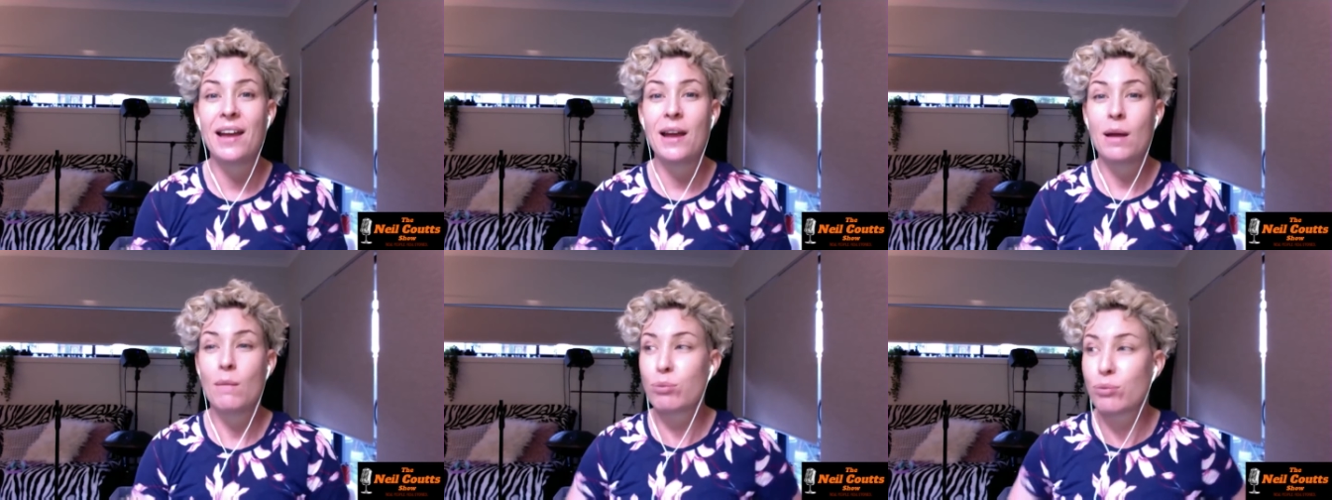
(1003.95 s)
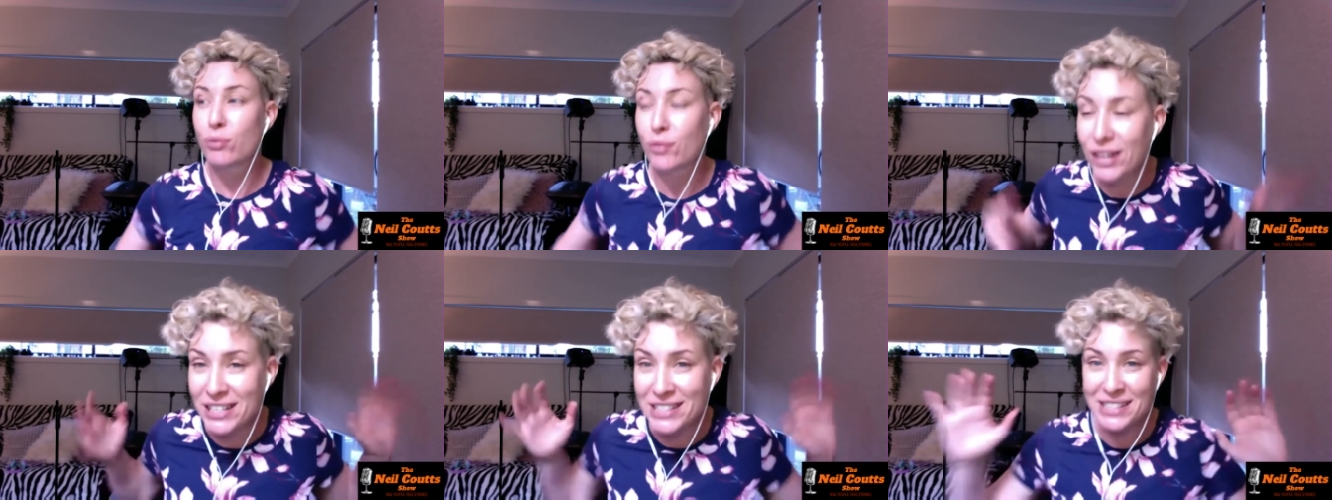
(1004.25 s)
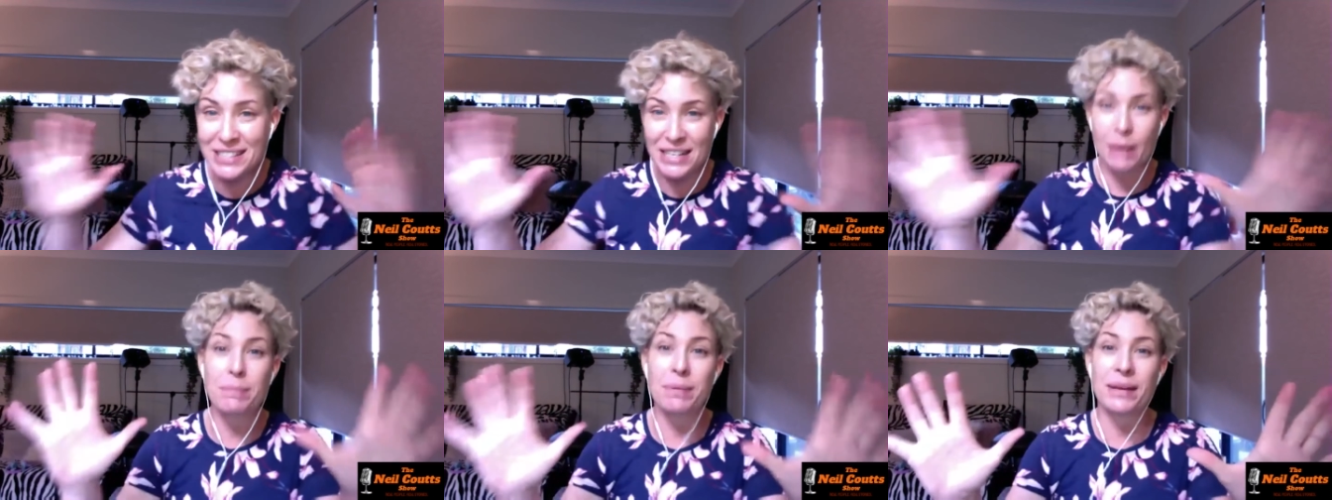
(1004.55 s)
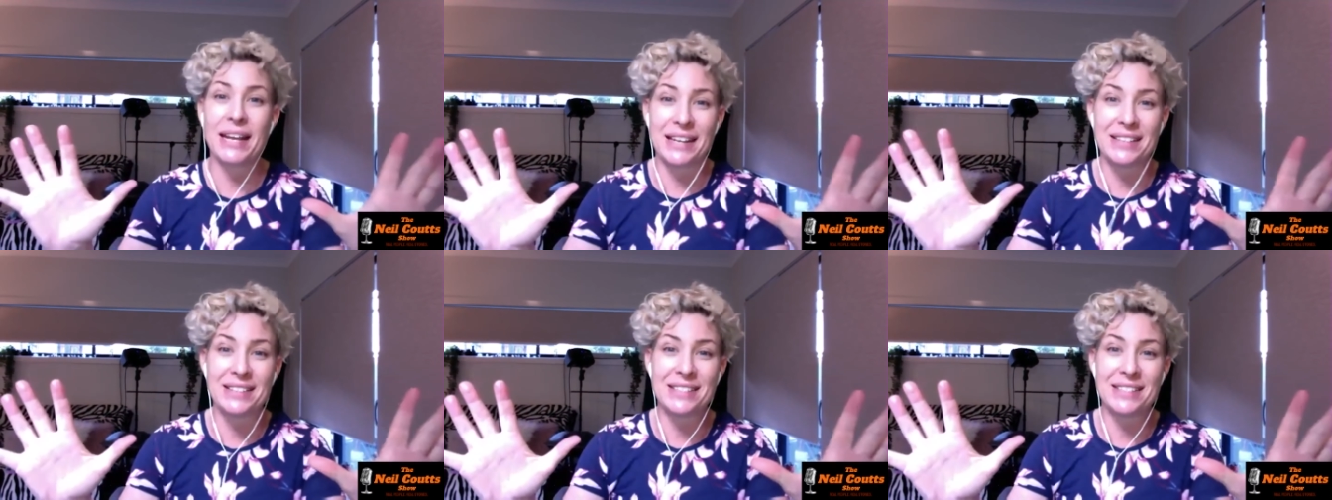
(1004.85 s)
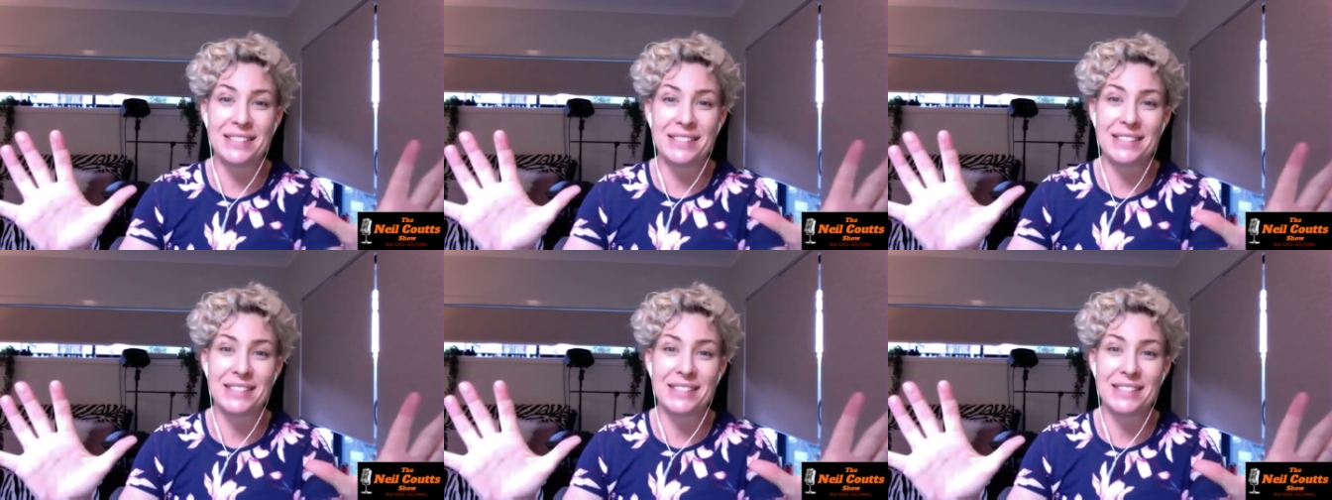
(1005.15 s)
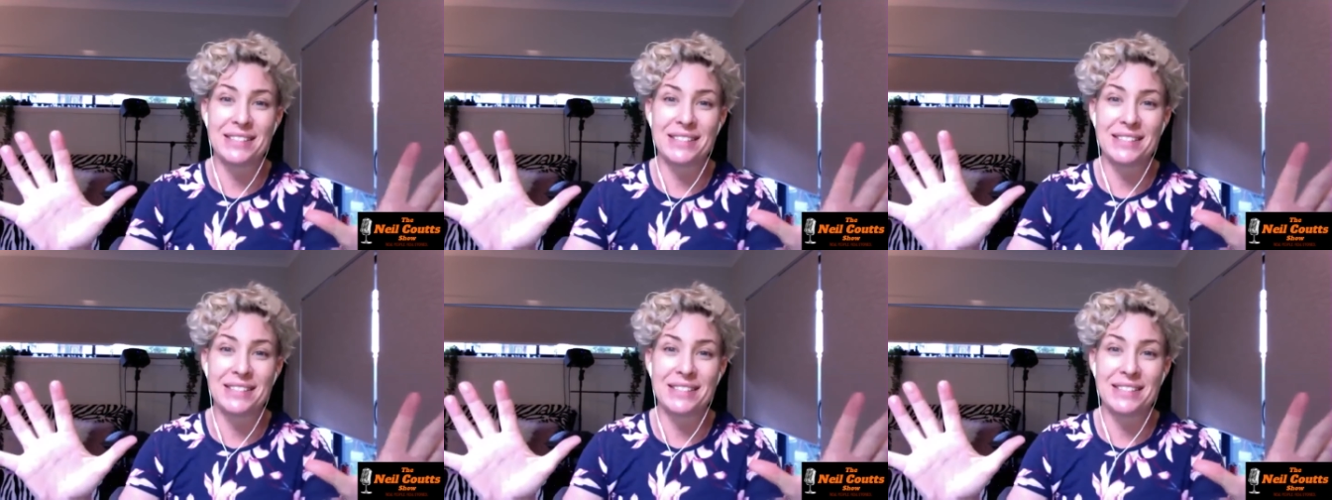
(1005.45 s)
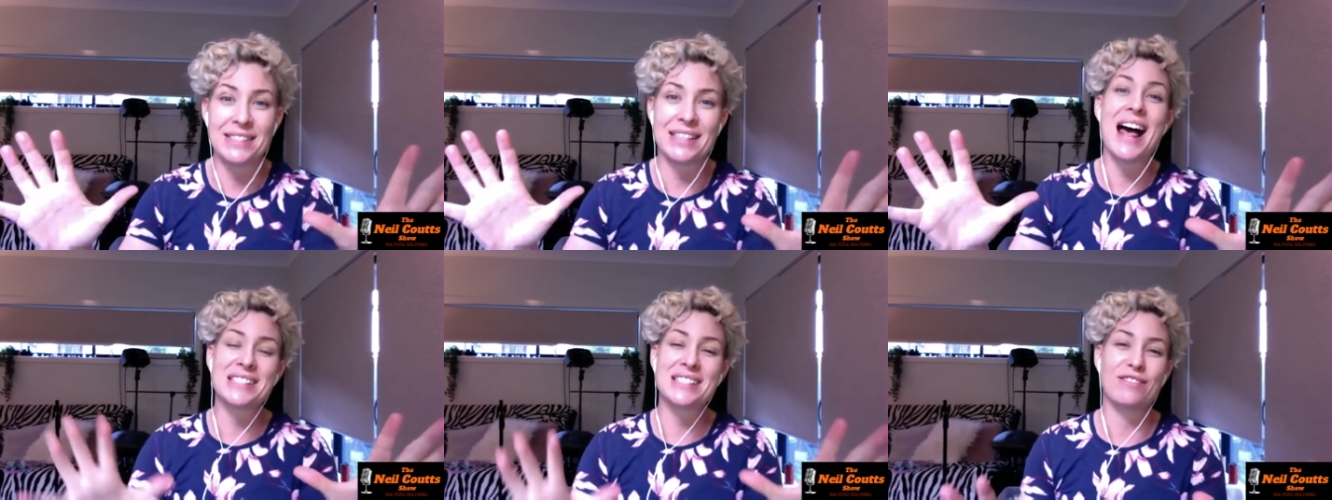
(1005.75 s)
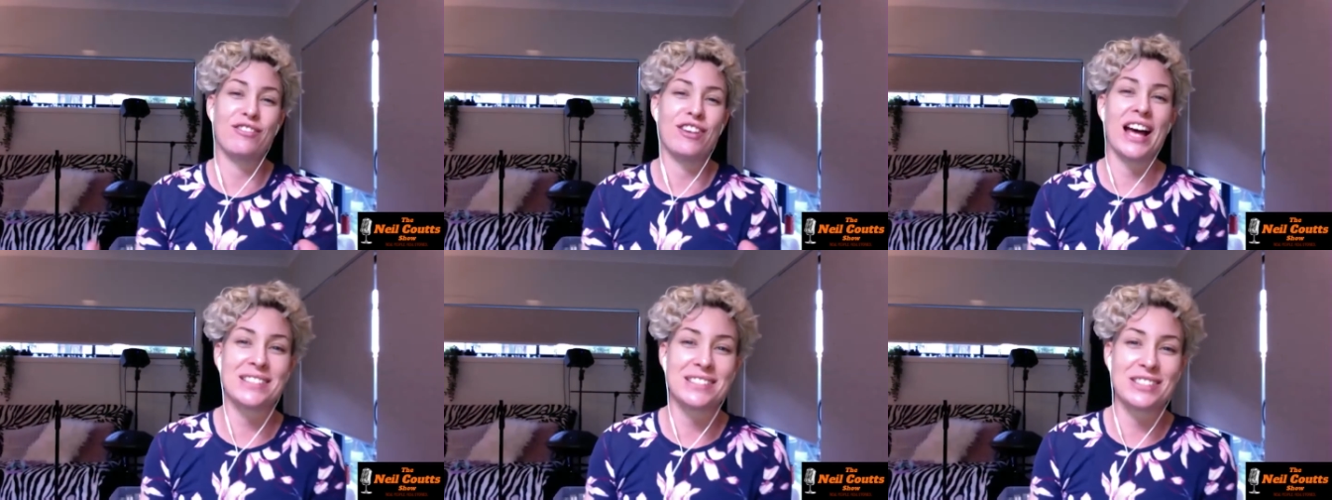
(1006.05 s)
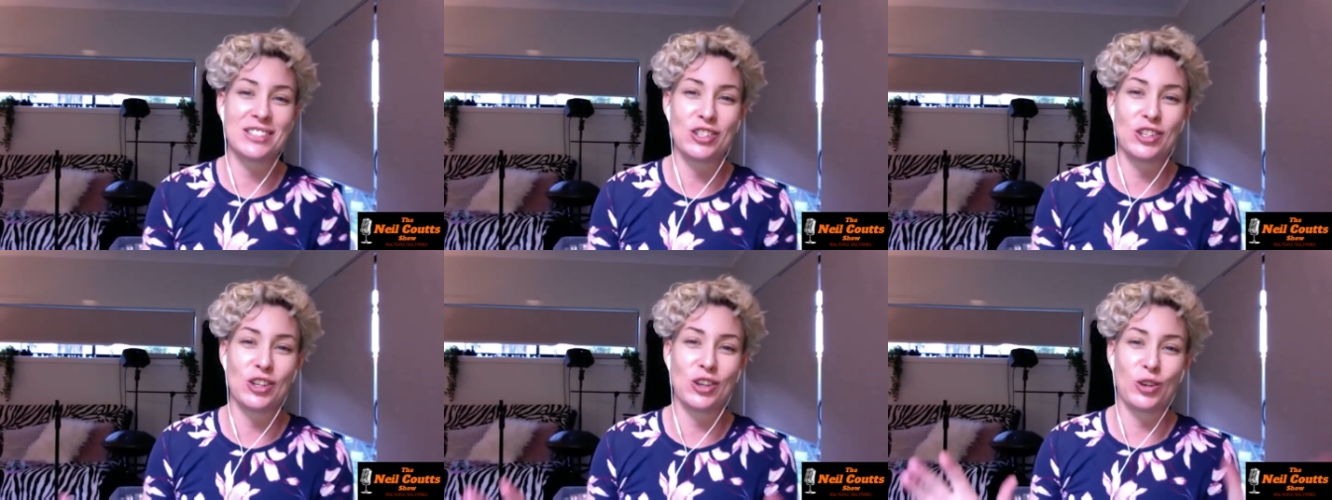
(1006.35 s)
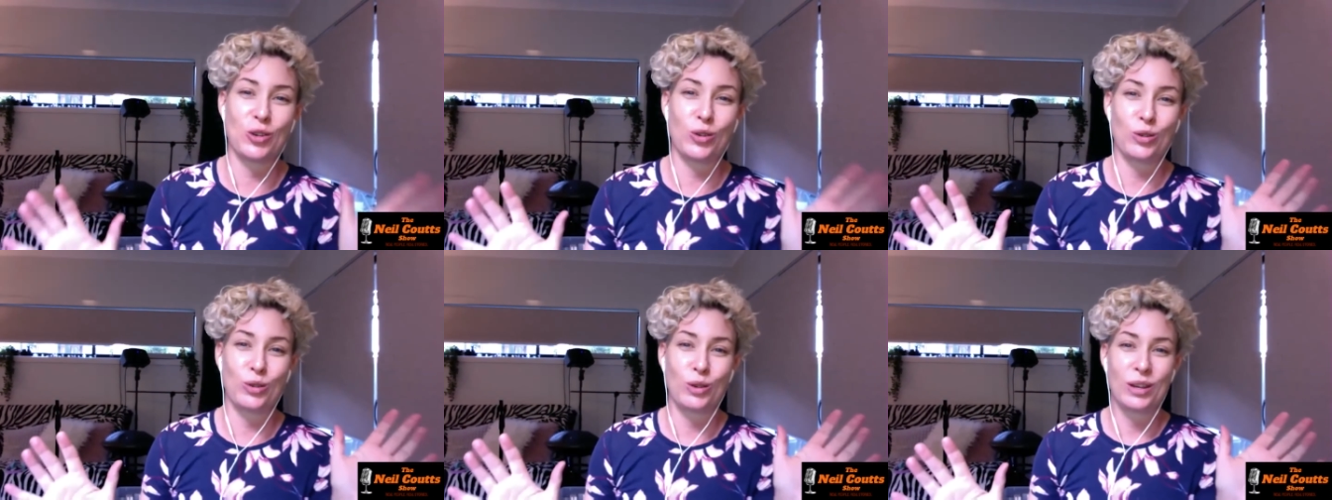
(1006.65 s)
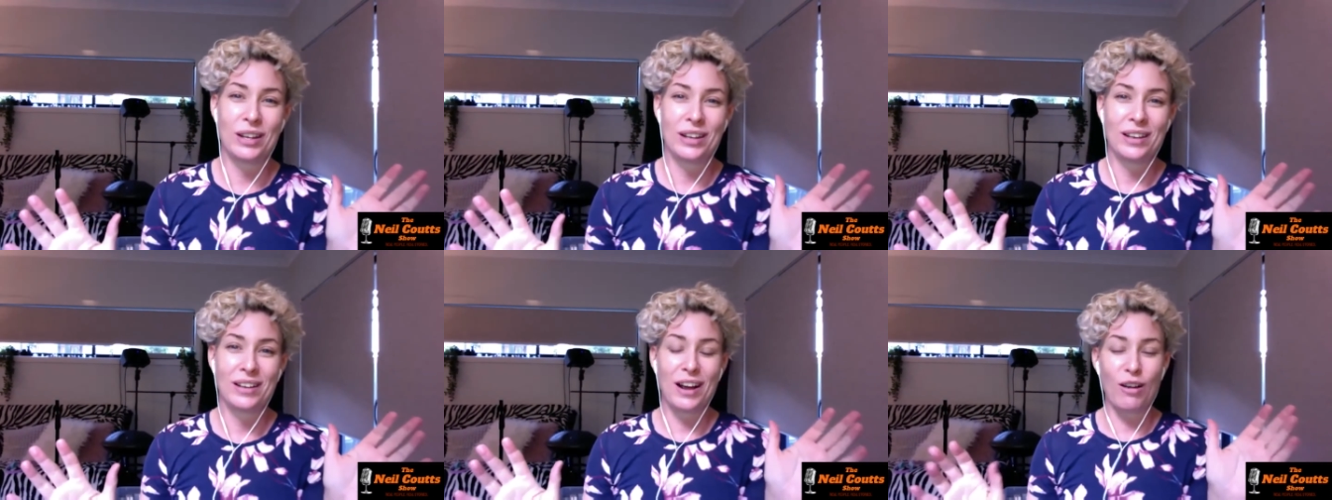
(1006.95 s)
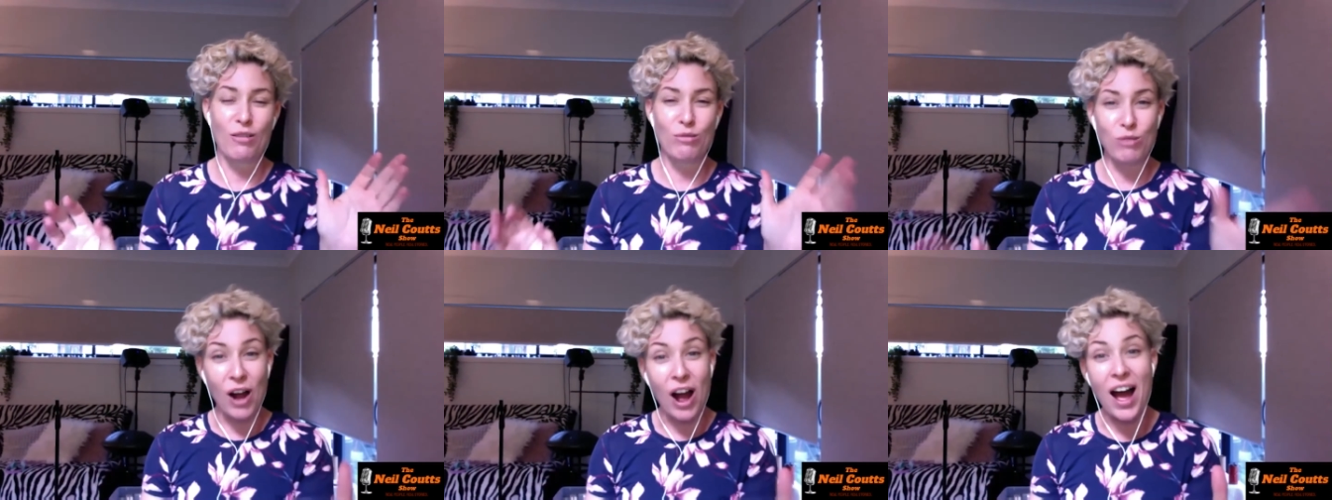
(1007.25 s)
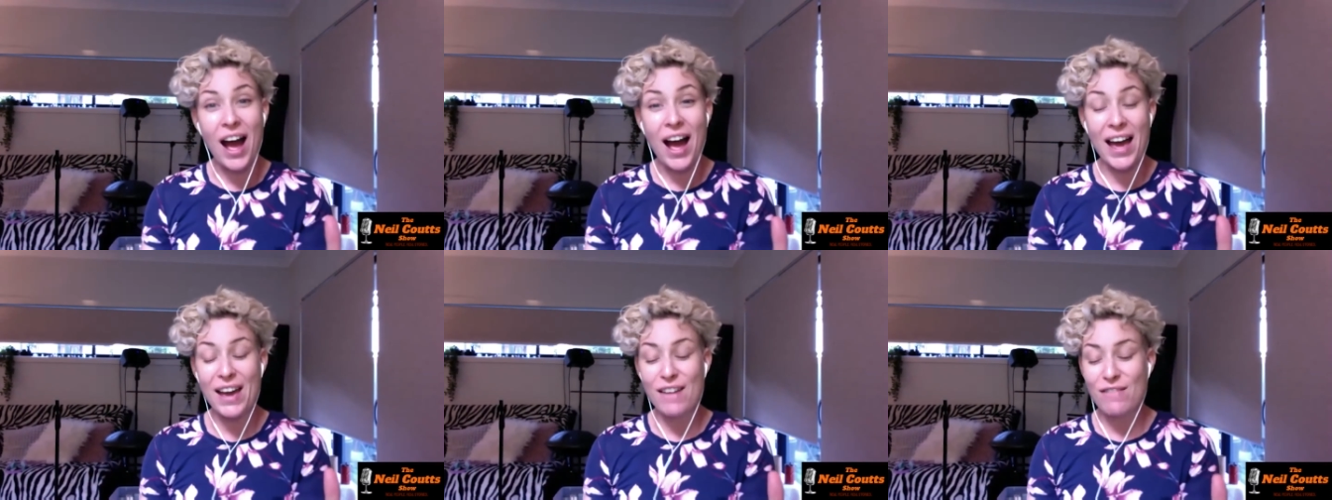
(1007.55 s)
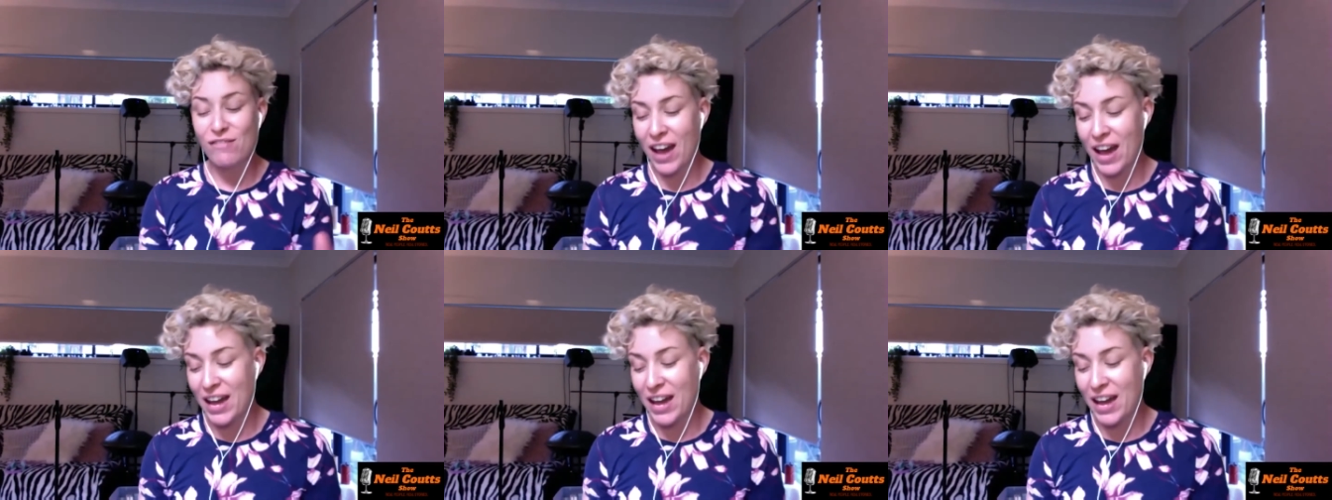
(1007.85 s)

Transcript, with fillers: pressed up against us for us to arrive.